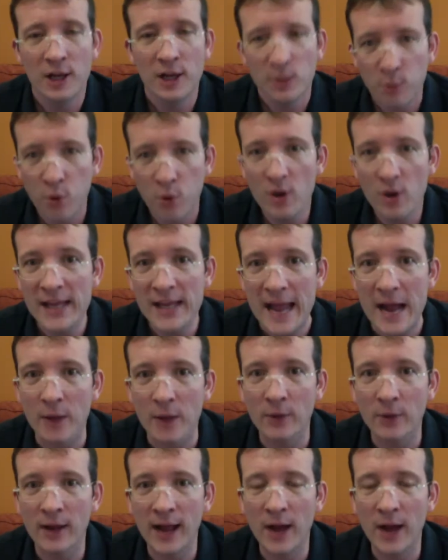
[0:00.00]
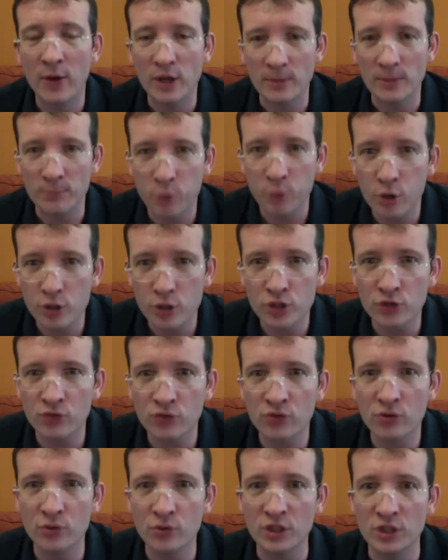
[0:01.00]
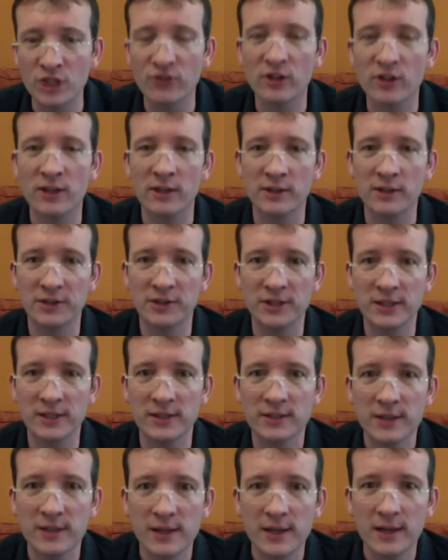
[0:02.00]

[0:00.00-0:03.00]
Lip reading: Pointing out how he pushed through difficulties